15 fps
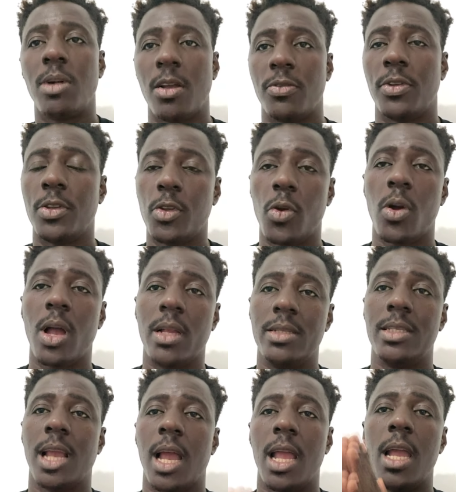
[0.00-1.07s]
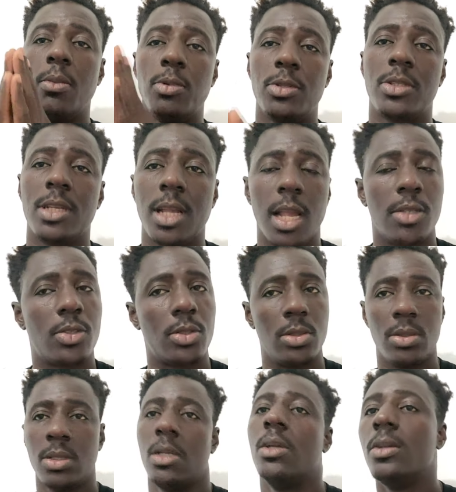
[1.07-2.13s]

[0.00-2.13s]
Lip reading: my video and they are able to get to